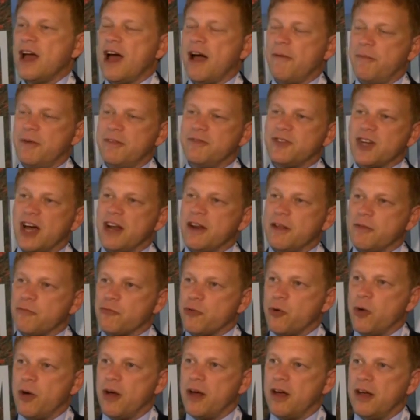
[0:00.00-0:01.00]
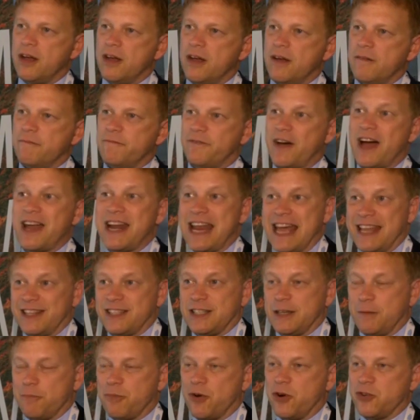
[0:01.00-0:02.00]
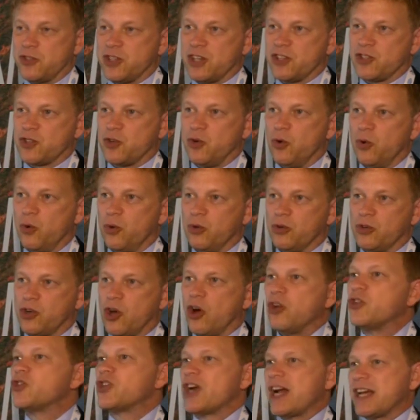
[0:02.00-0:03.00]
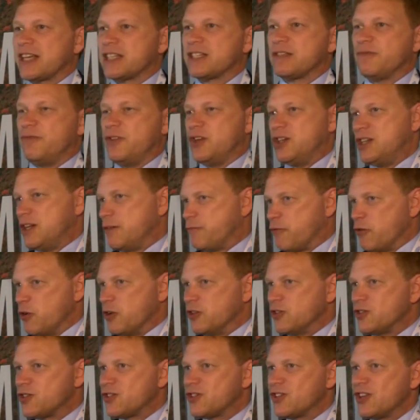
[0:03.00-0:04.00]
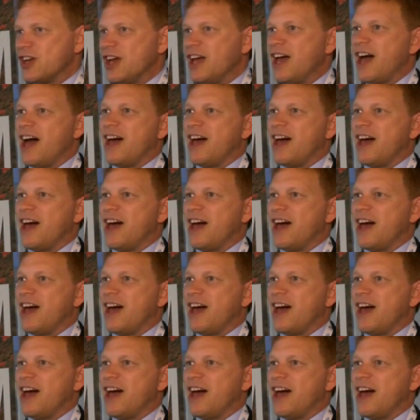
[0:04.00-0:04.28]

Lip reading: and we've done it through a financing process called Contracts for Difference,